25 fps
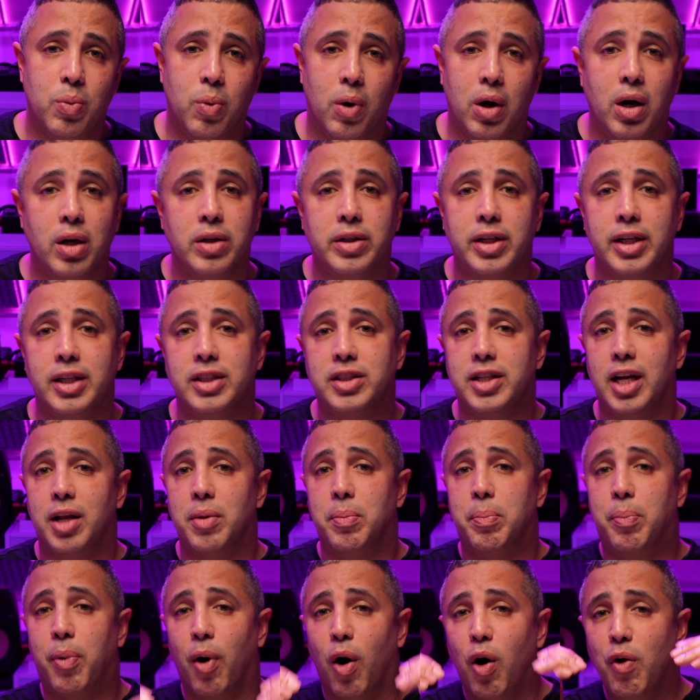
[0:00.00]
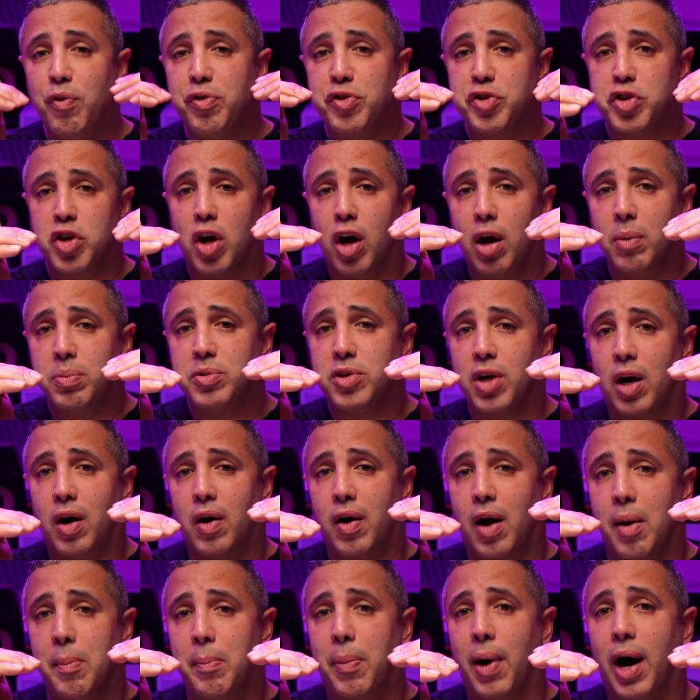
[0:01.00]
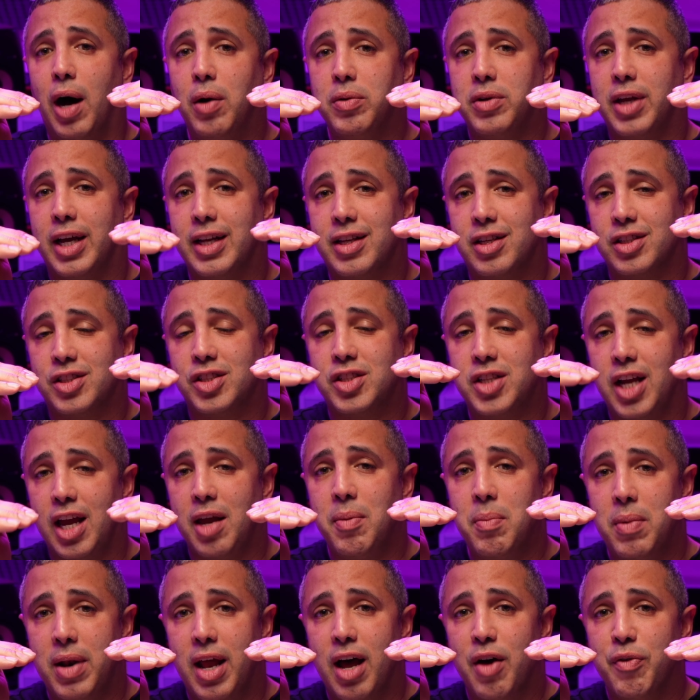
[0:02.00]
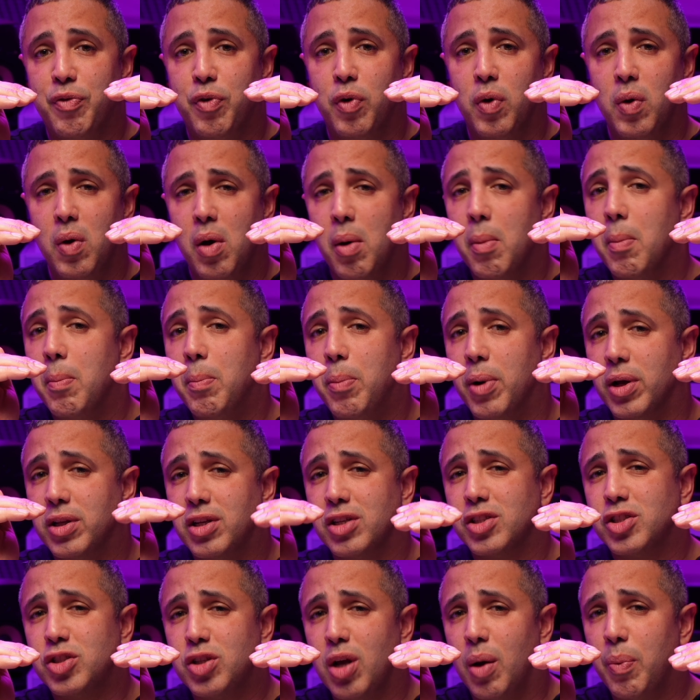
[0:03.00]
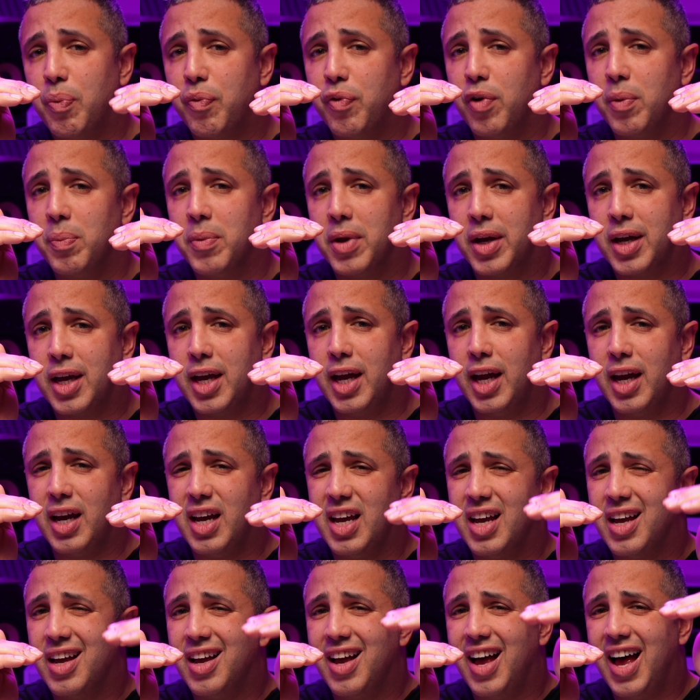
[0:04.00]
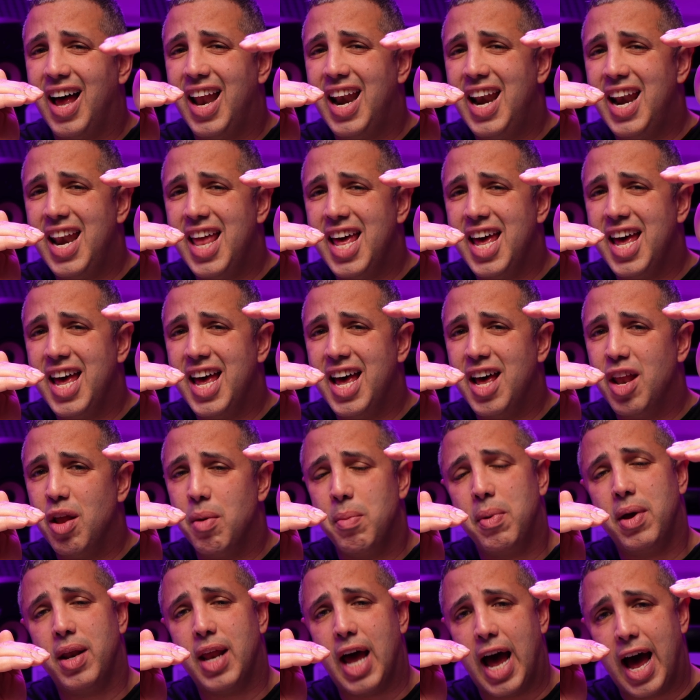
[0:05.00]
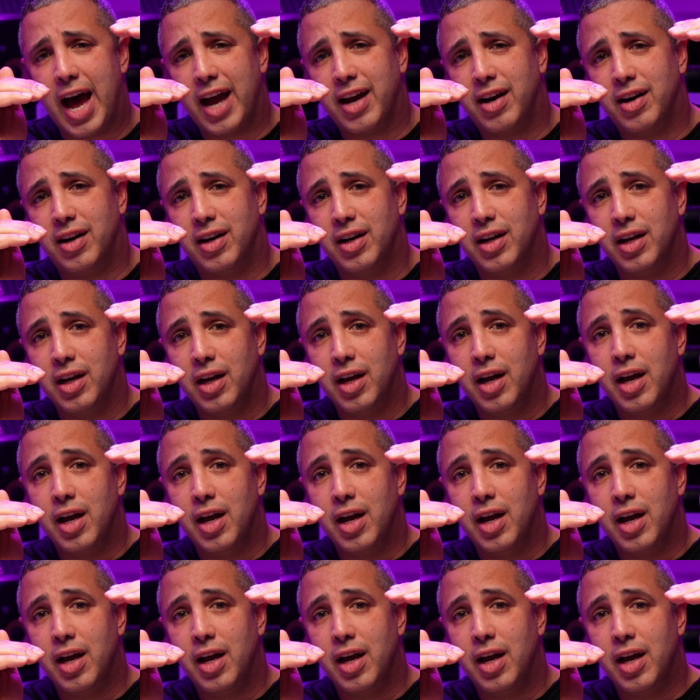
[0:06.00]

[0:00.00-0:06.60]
want is that both subs are about at the same level, but the sub from the kick a little bit higher.